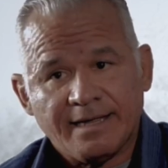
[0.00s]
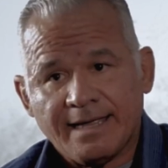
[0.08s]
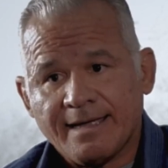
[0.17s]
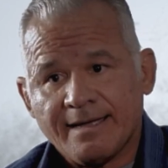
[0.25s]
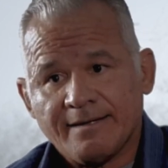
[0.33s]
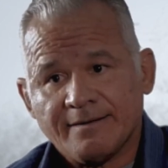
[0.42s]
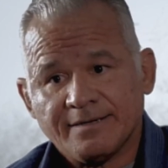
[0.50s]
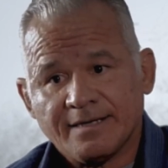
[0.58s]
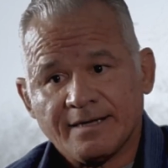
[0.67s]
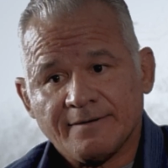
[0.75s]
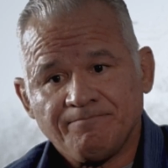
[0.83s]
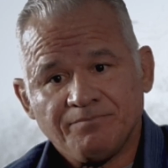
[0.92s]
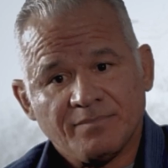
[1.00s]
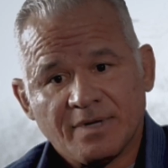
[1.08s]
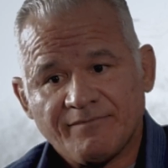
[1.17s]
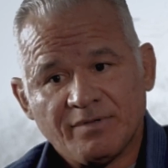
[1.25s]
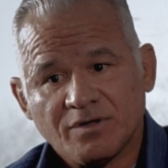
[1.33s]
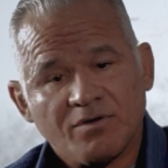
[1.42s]
and
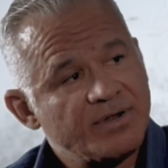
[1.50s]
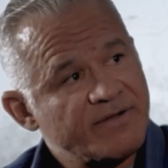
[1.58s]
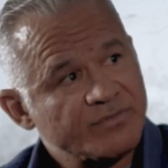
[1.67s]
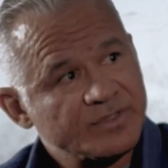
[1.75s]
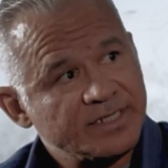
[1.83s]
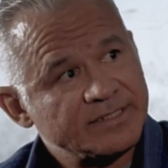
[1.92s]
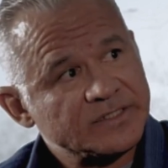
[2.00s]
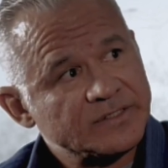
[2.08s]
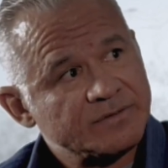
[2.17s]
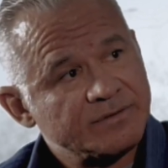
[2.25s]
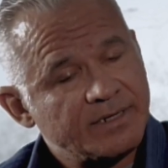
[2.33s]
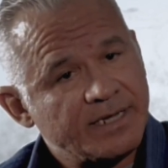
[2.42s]
I've been going ever since.